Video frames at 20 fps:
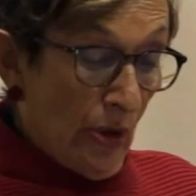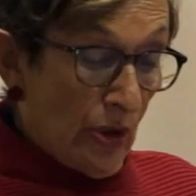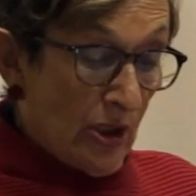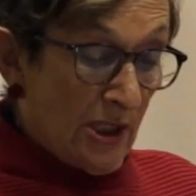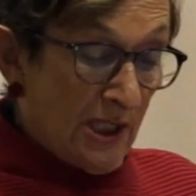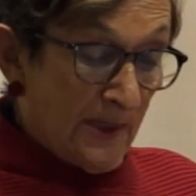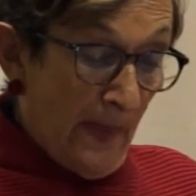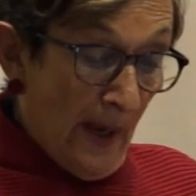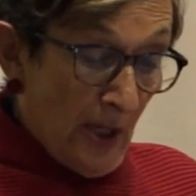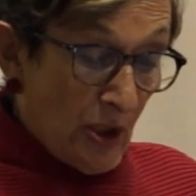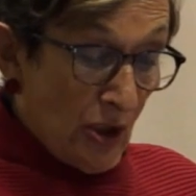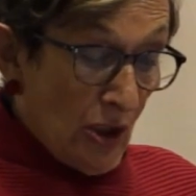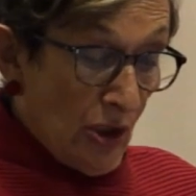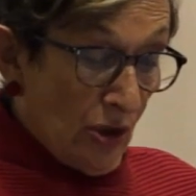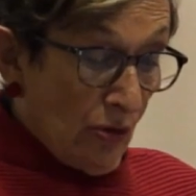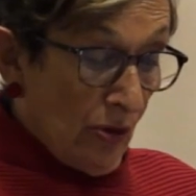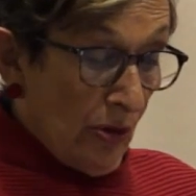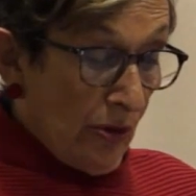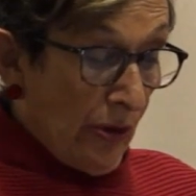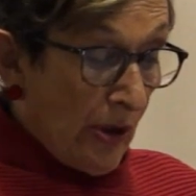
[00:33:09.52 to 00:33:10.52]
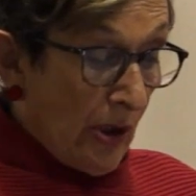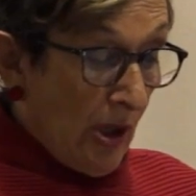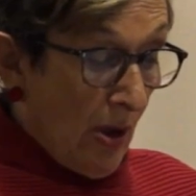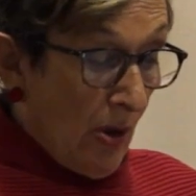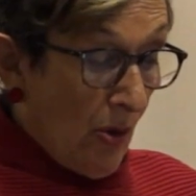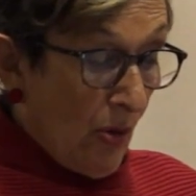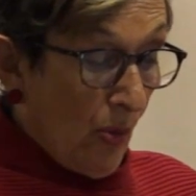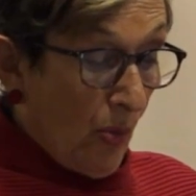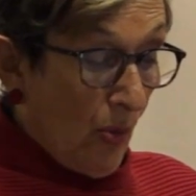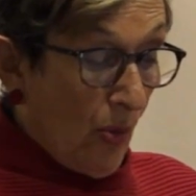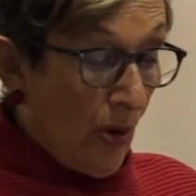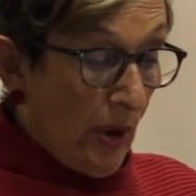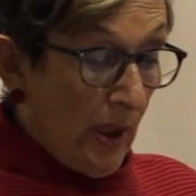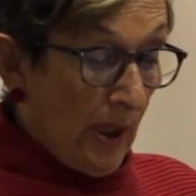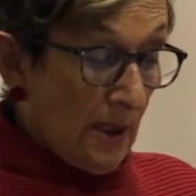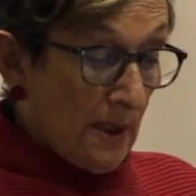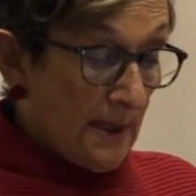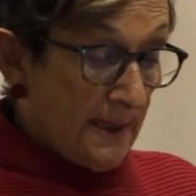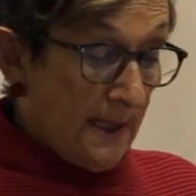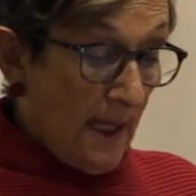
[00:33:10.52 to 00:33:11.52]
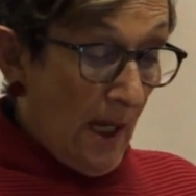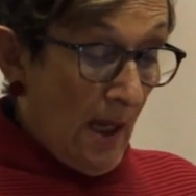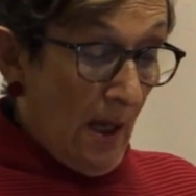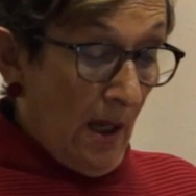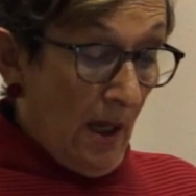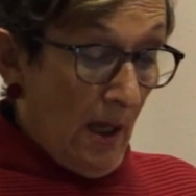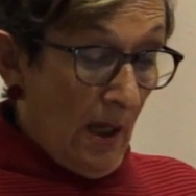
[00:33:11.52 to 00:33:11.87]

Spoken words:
which, especially during the Cold War years,